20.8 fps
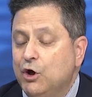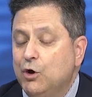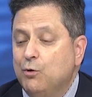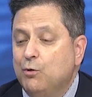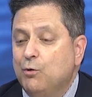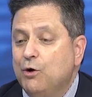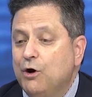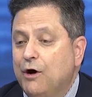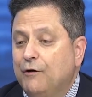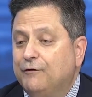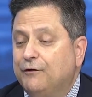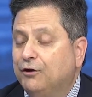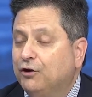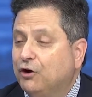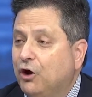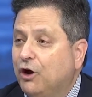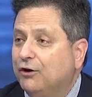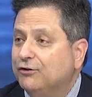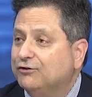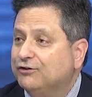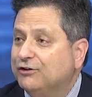We offered
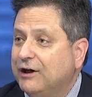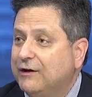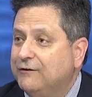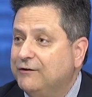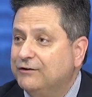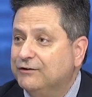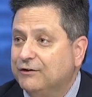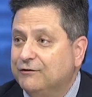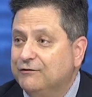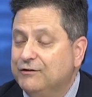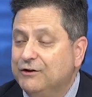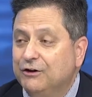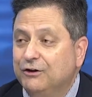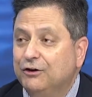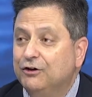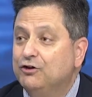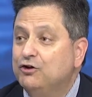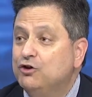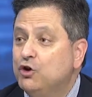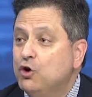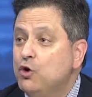cost savings of
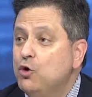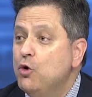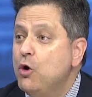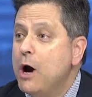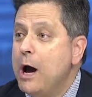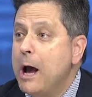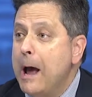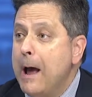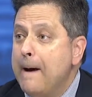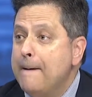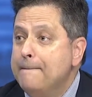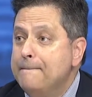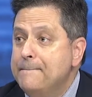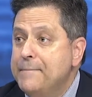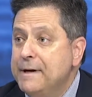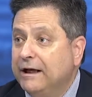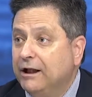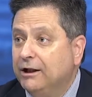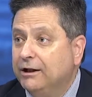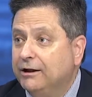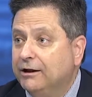nearly $2
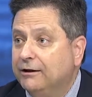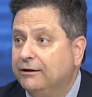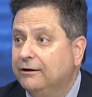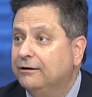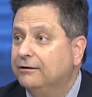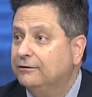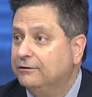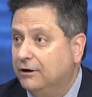billion.